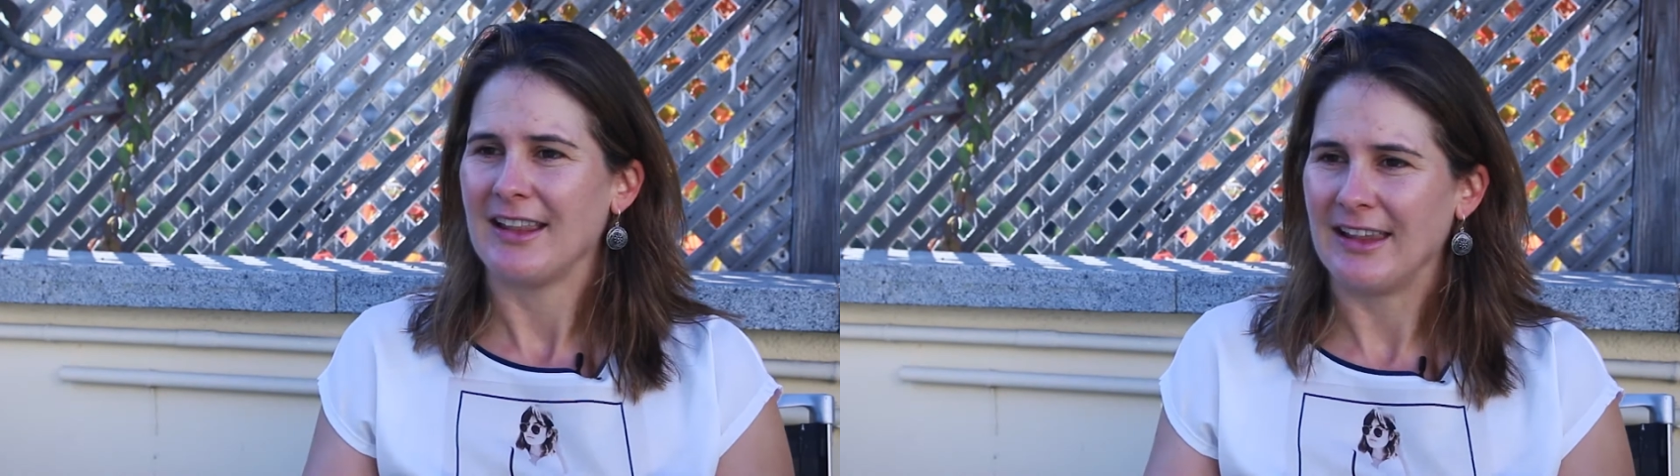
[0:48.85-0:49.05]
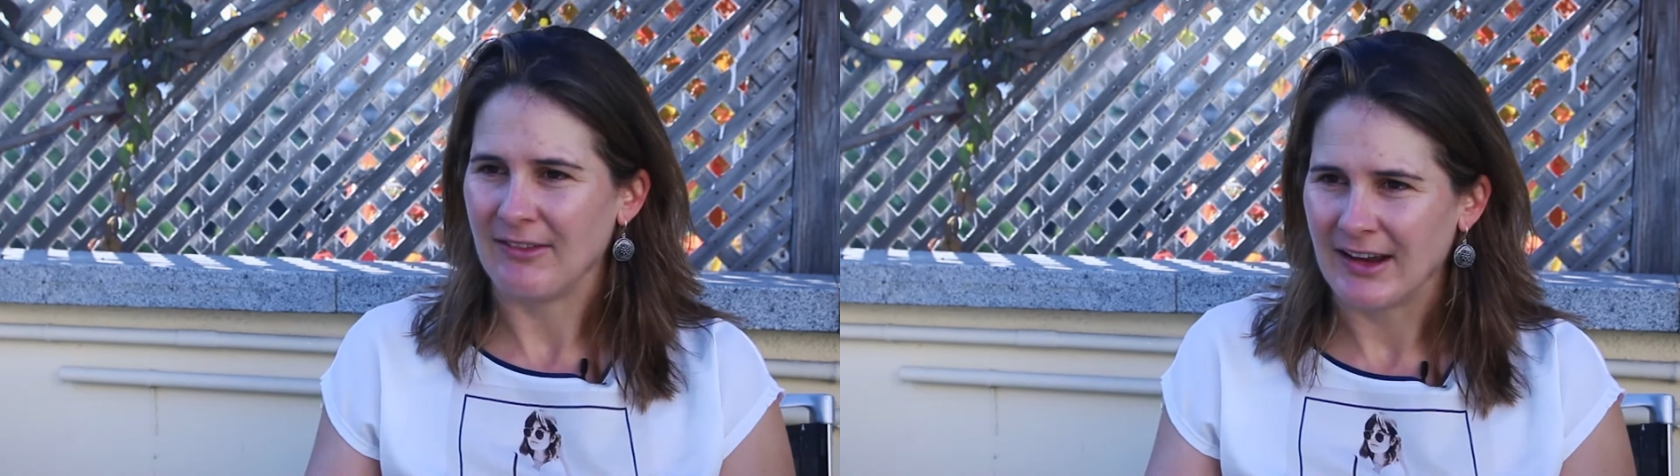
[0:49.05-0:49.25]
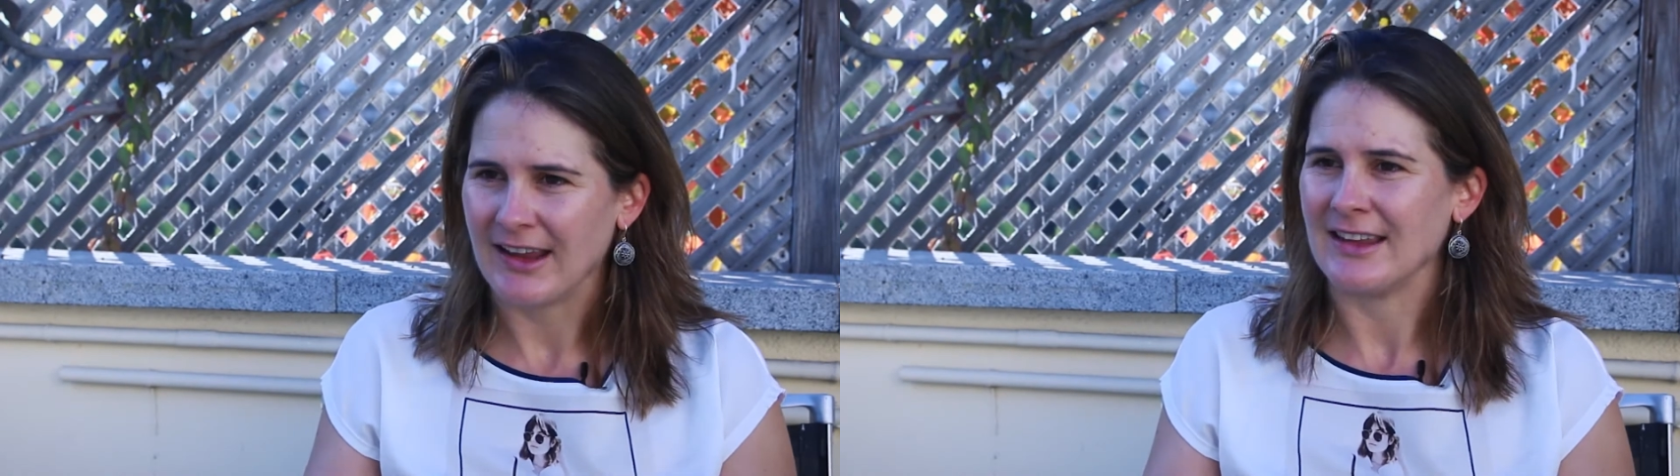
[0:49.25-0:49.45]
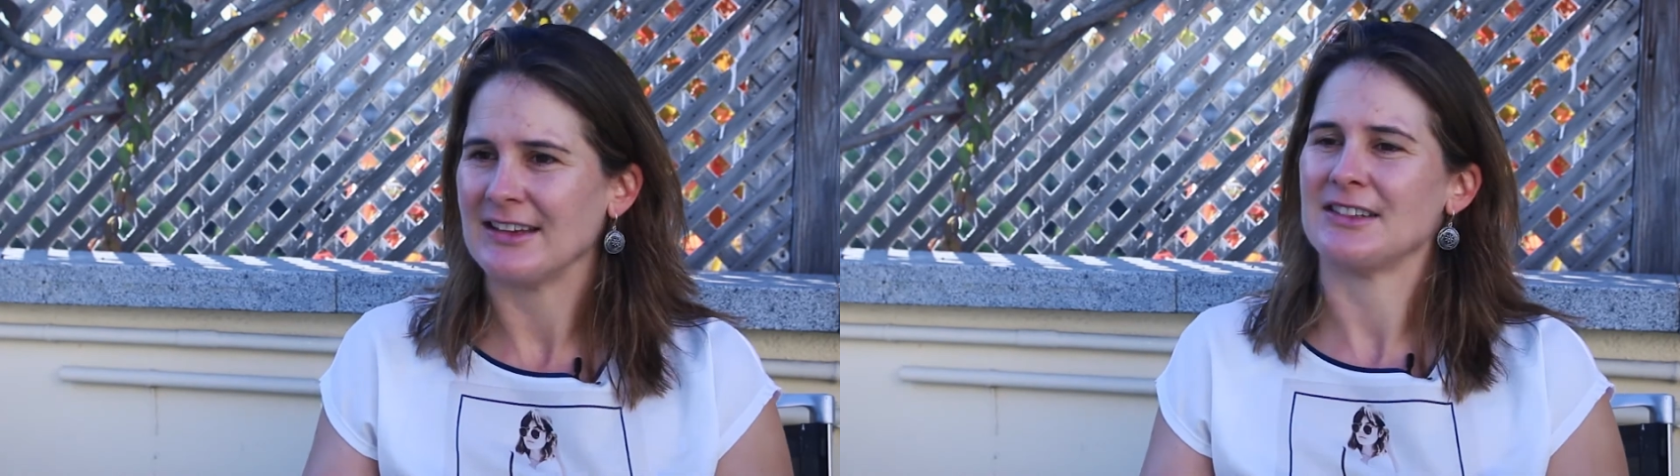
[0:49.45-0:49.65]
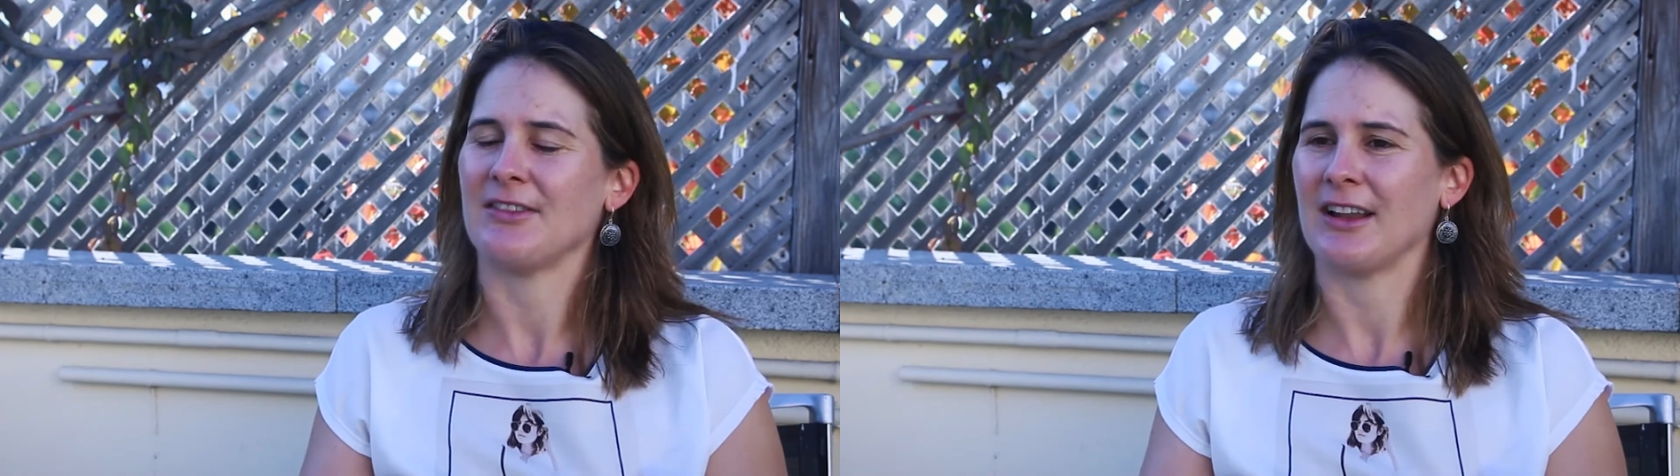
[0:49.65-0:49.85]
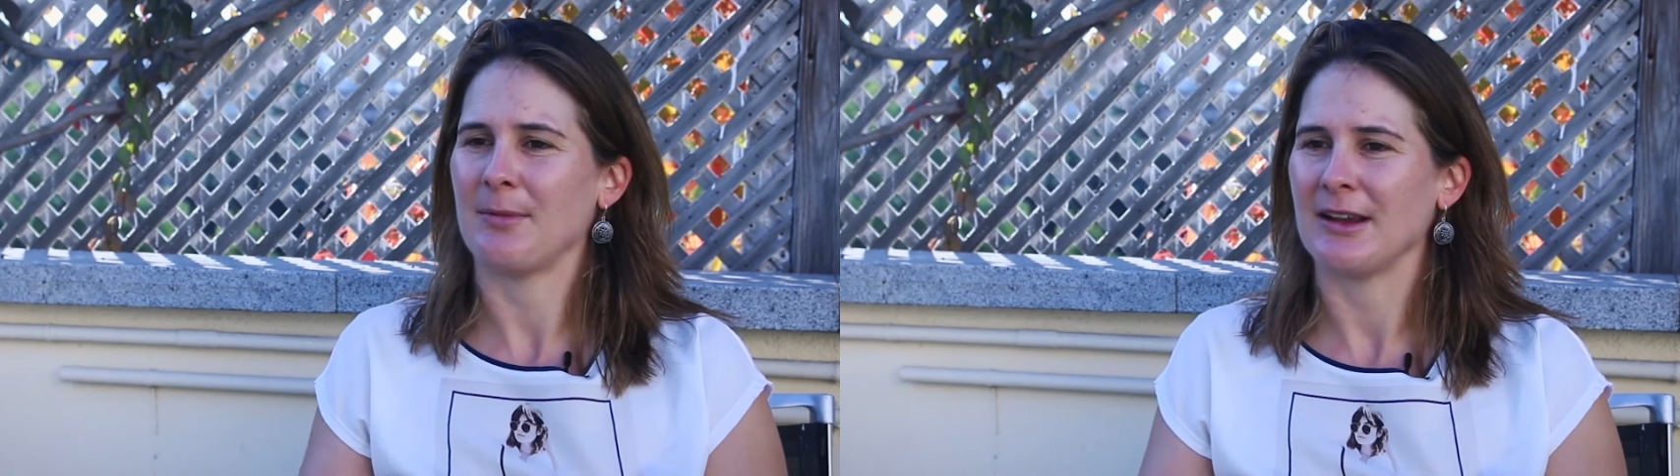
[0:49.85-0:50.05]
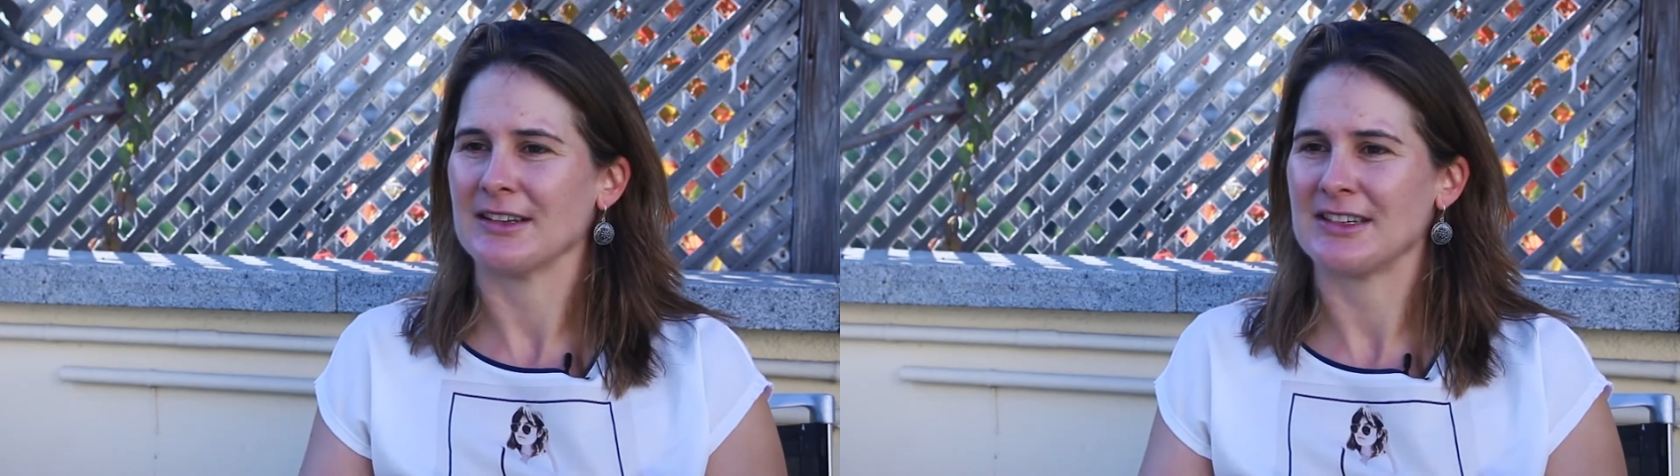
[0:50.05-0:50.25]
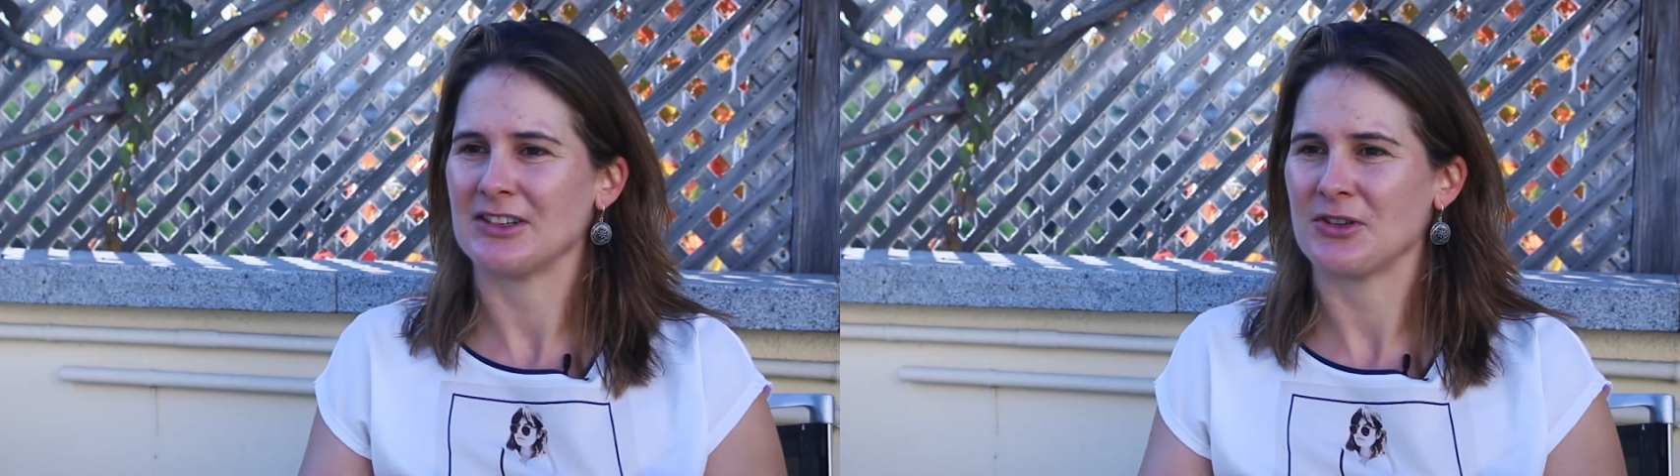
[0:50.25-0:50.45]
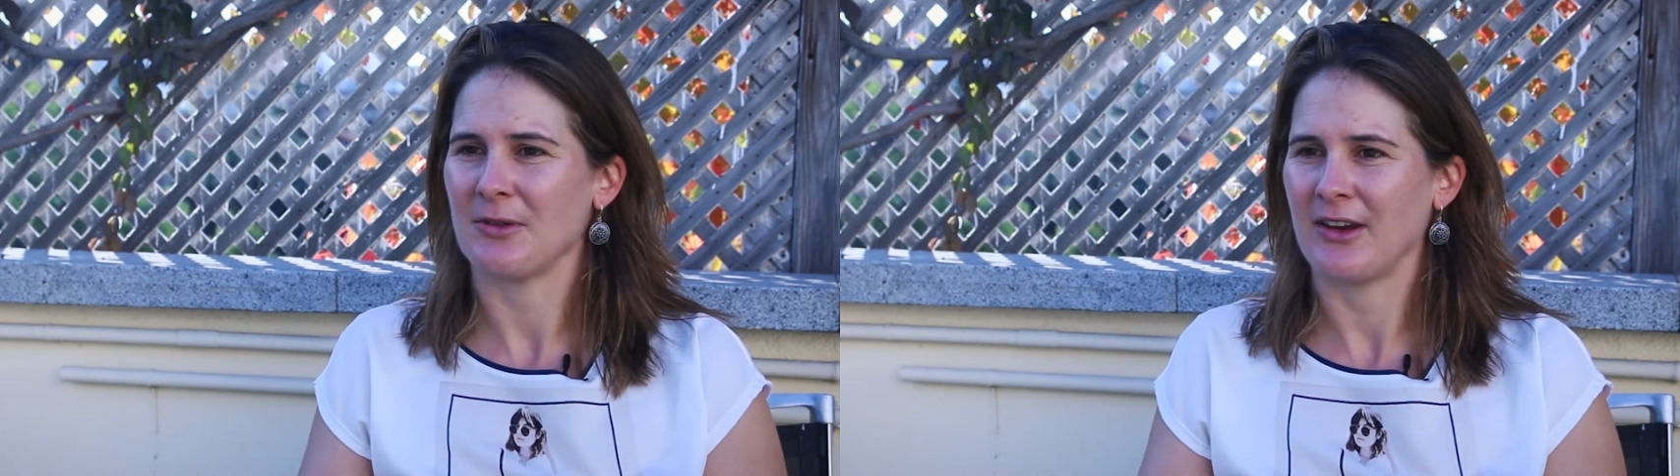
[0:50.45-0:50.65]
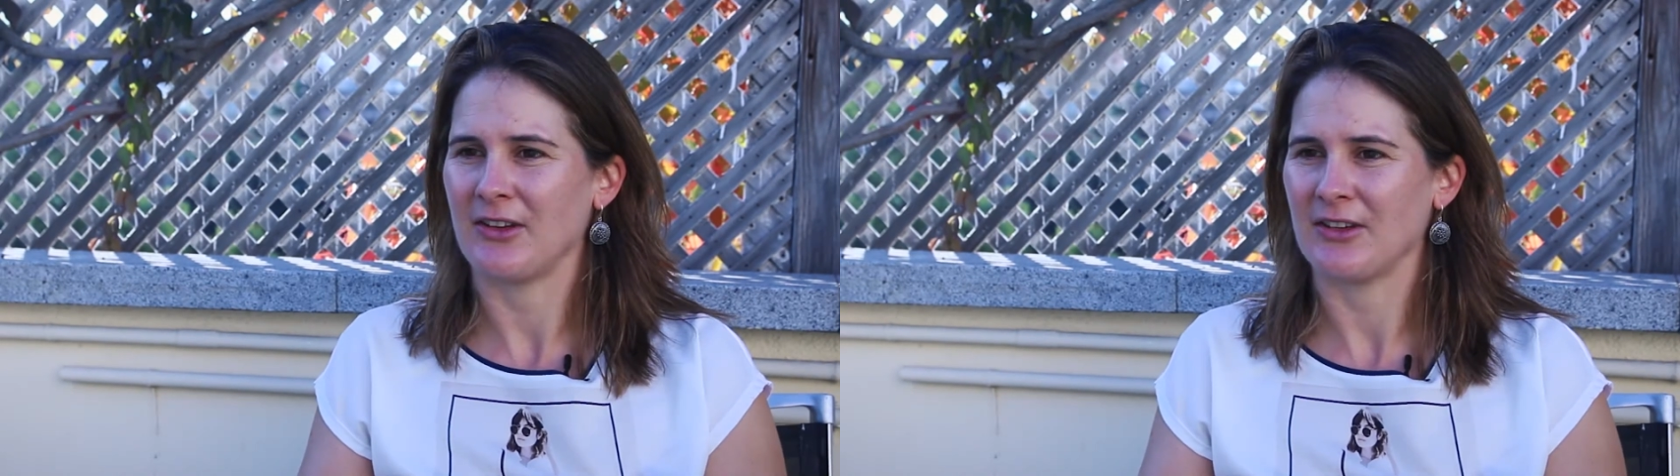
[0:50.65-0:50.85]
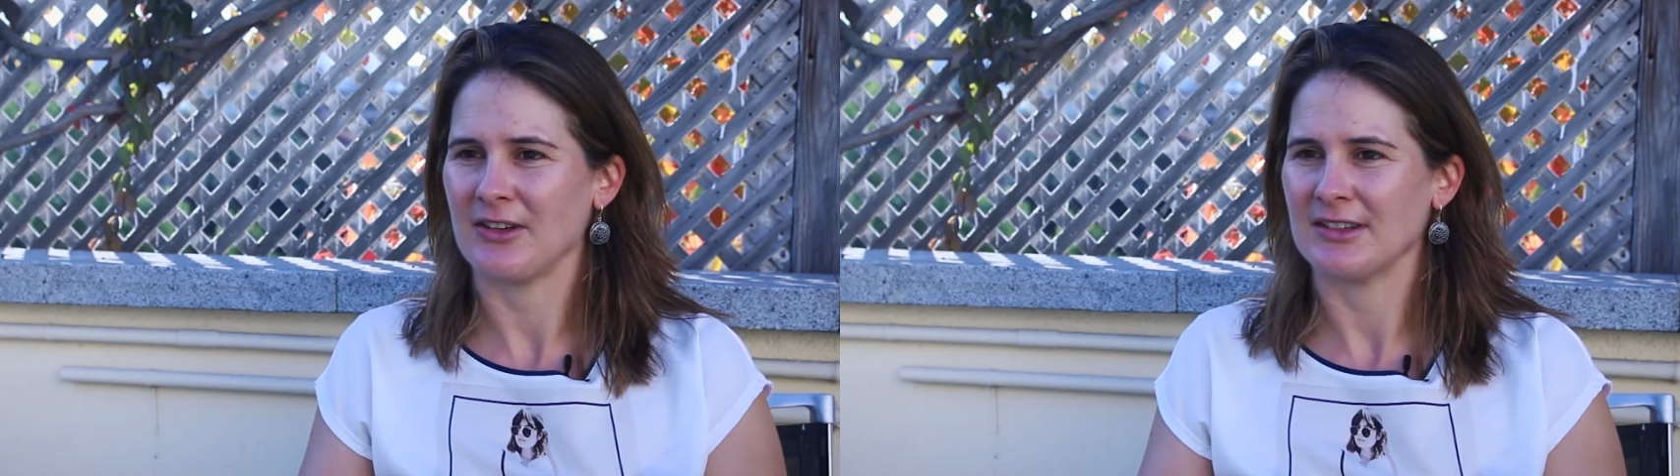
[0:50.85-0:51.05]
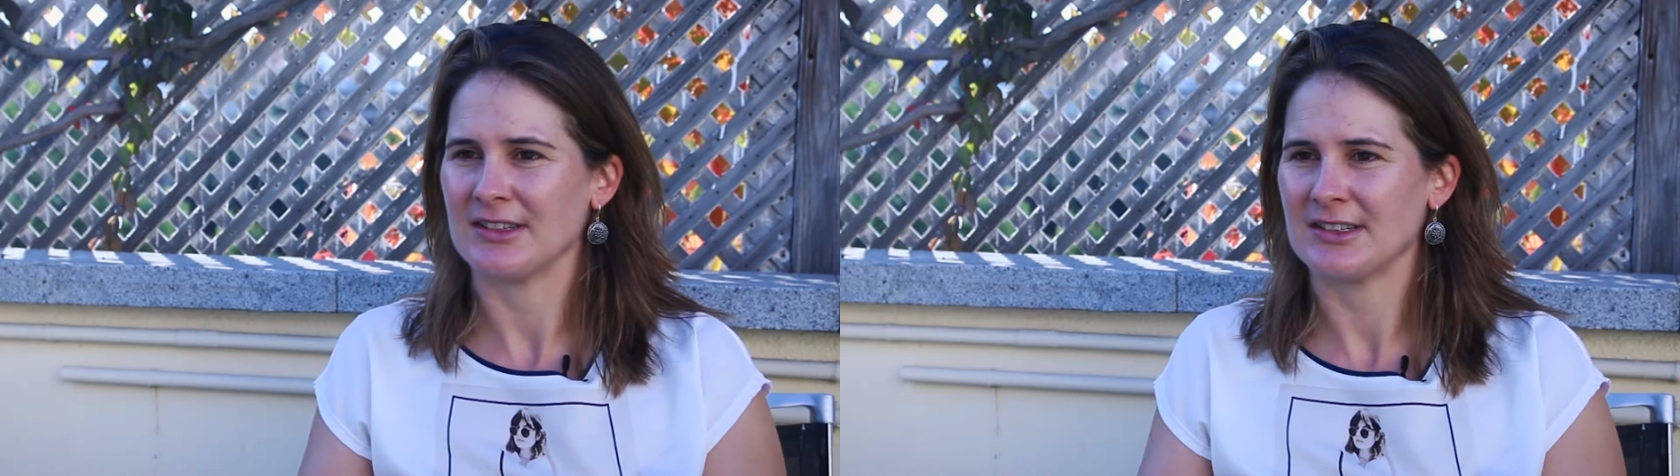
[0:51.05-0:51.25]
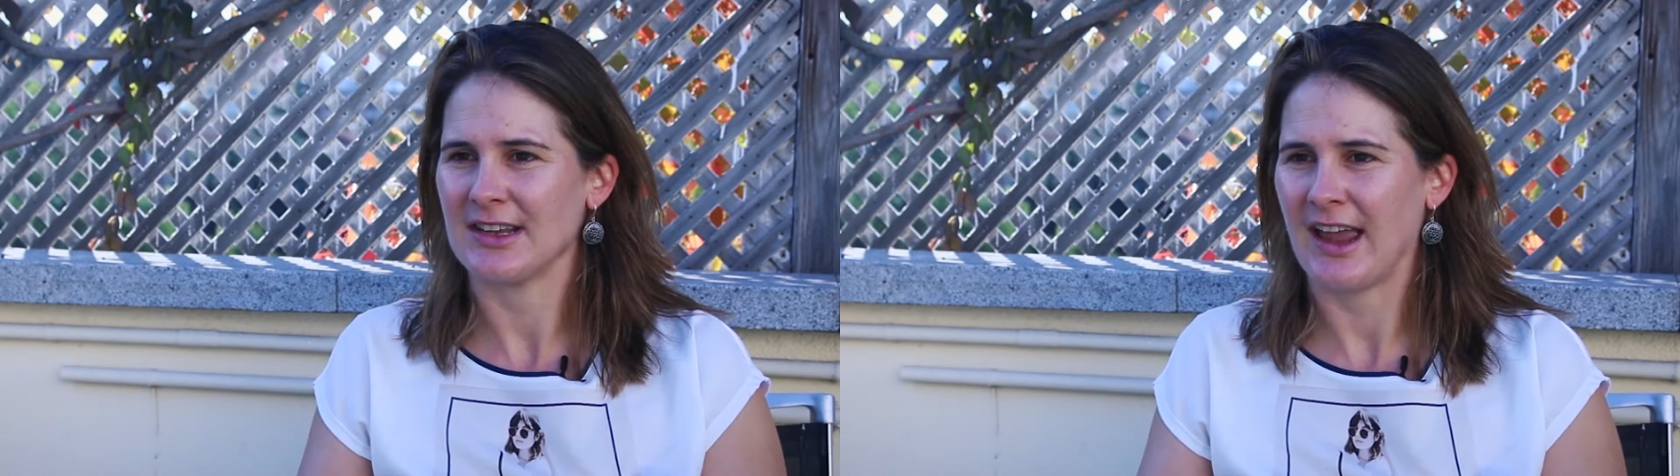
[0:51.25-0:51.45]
living in these developing situations